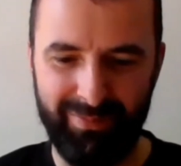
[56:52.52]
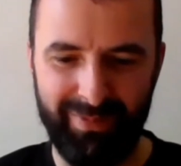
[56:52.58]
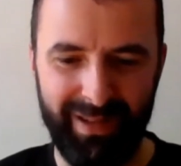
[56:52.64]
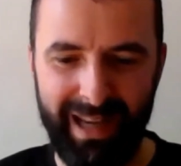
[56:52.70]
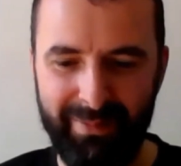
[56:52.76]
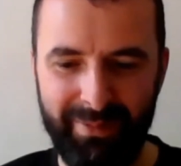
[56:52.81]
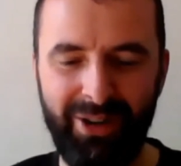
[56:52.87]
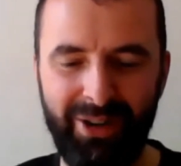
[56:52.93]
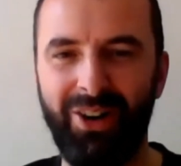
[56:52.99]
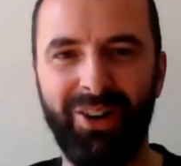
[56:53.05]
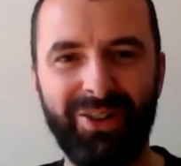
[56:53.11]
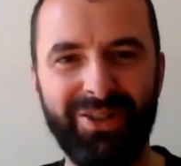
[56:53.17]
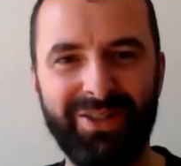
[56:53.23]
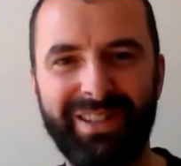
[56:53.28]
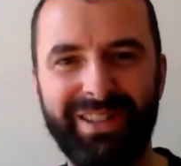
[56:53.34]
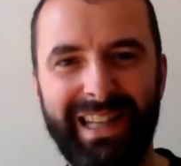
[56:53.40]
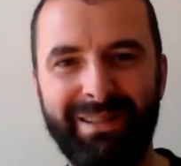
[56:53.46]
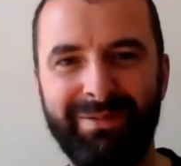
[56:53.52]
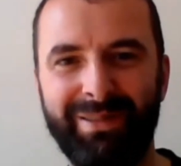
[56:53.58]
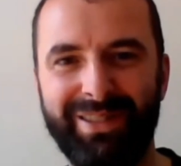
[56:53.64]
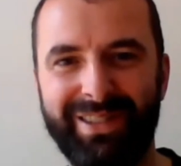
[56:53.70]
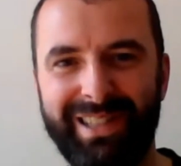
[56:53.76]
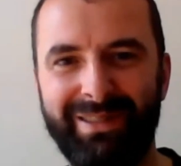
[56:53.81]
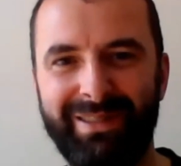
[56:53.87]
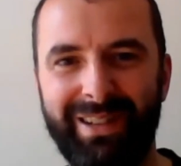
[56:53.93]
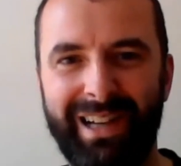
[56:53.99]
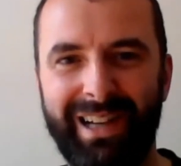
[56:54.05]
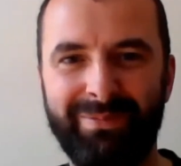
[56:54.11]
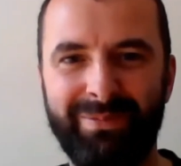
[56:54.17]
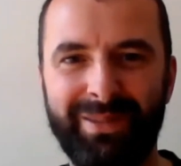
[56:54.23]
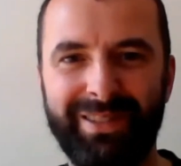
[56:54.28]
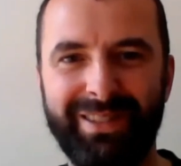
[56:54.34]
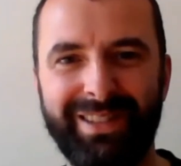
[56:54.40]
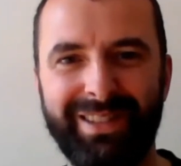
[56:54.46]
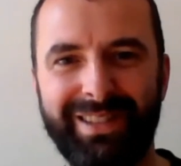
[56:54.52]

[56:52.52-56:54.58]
lay them cards on the table and see what happens.